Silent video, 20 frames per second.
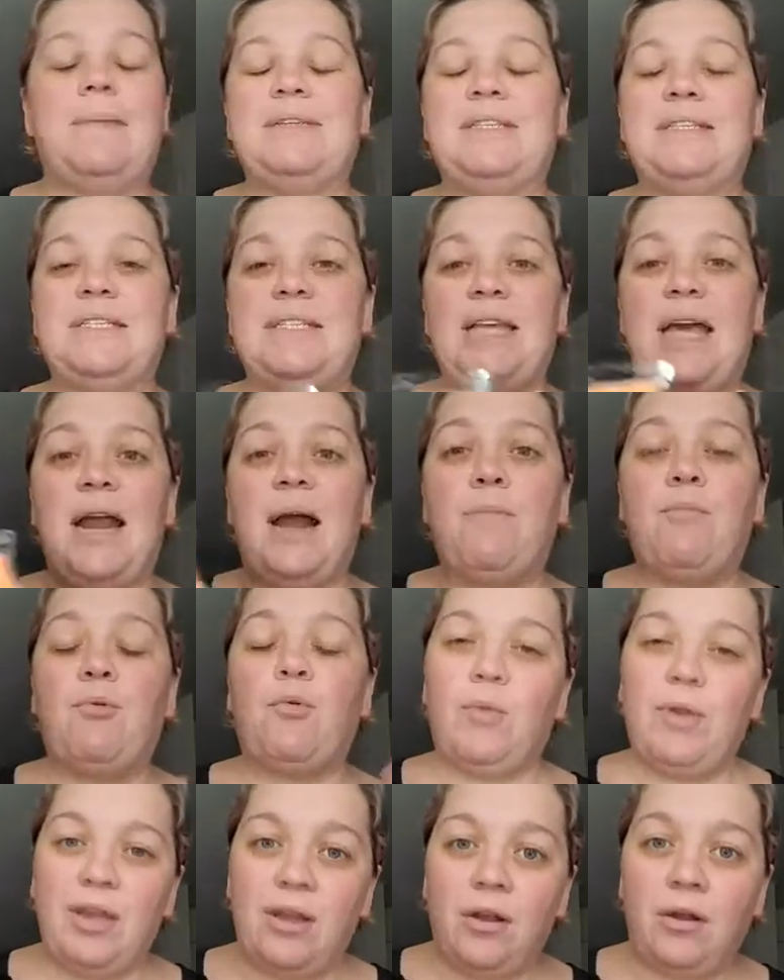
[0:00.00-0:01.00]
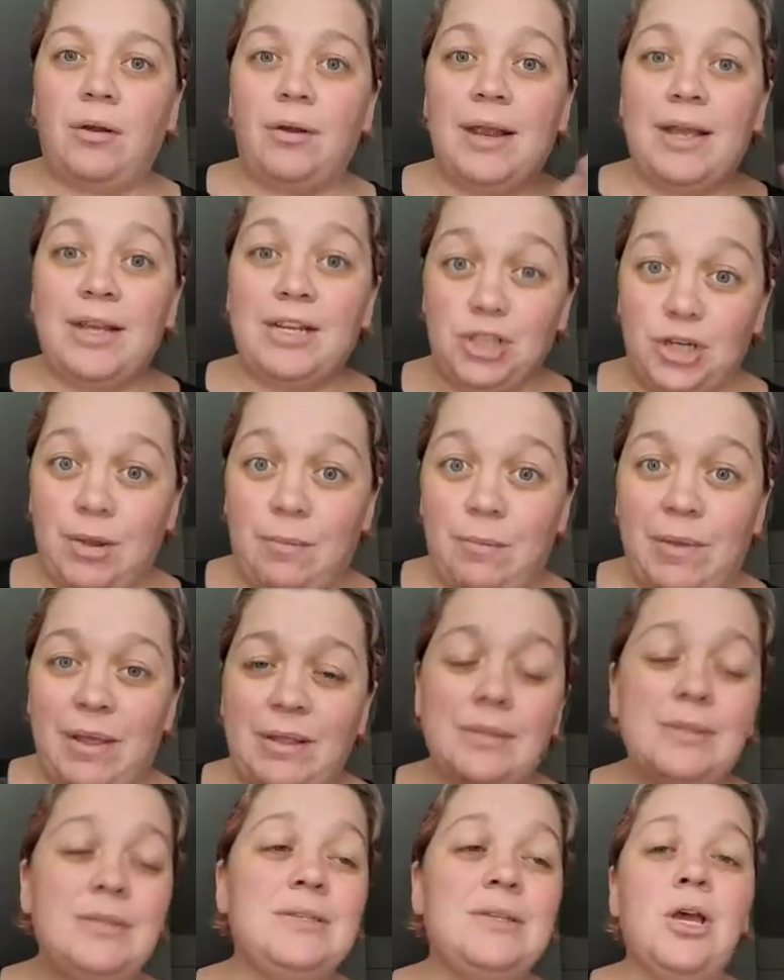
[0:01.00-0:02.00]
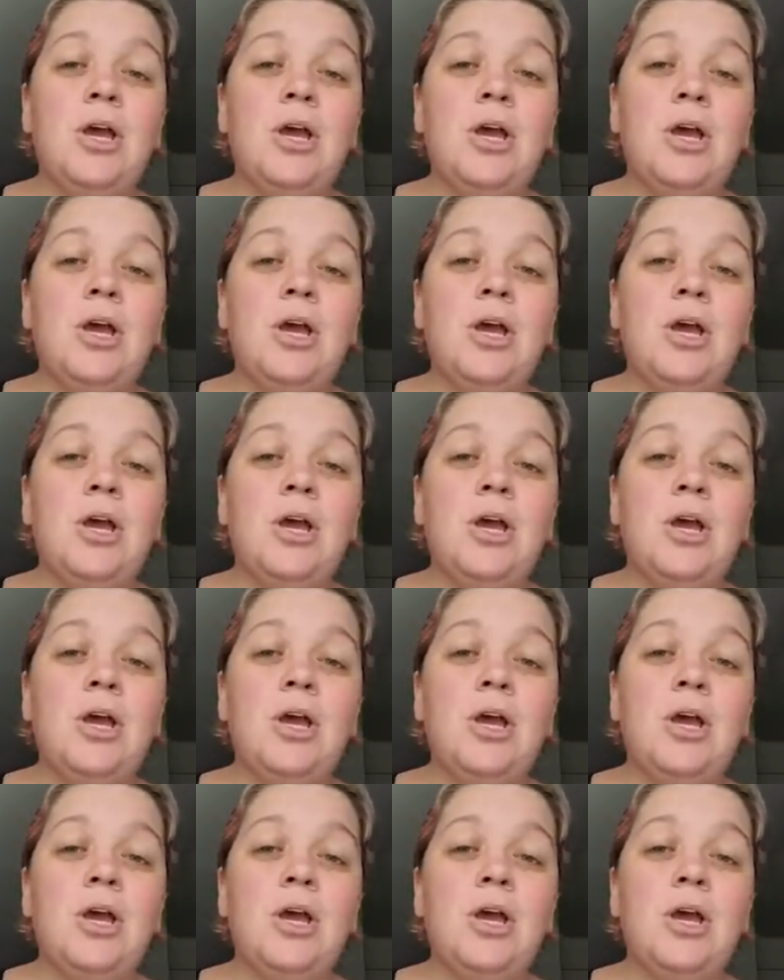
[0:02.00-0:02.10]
set up reoccurring shipments